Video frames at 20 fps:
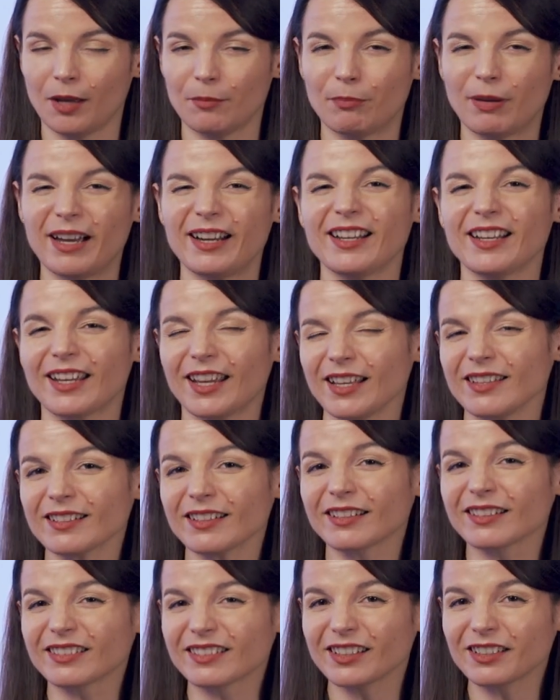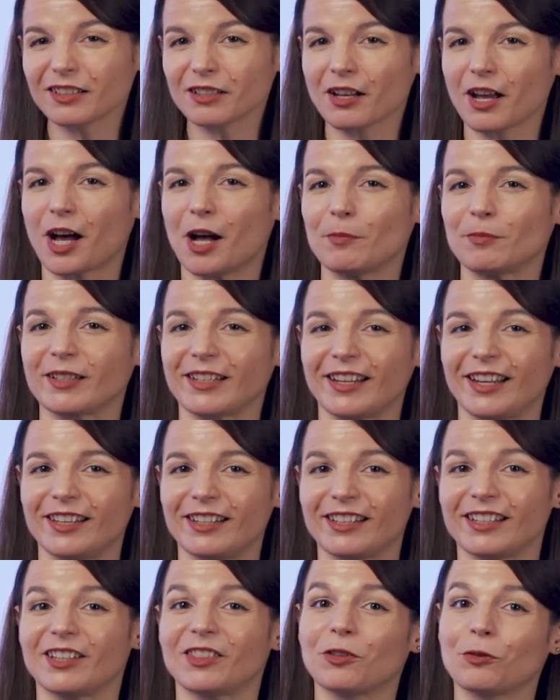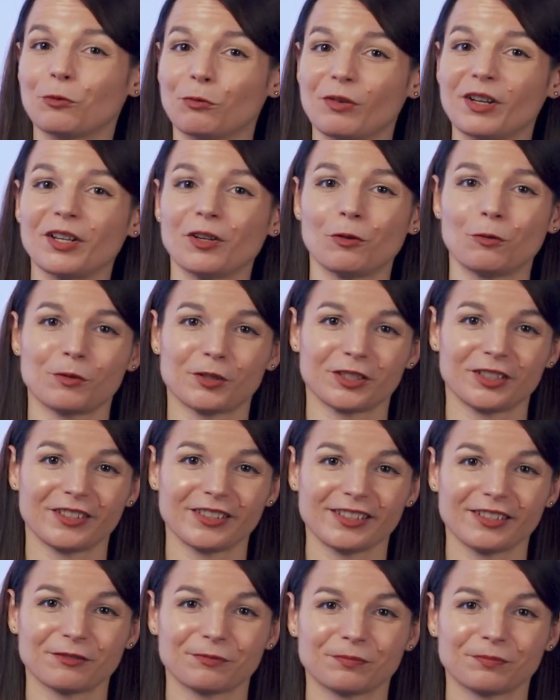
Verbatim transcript: but it gets a little complicated in the real world.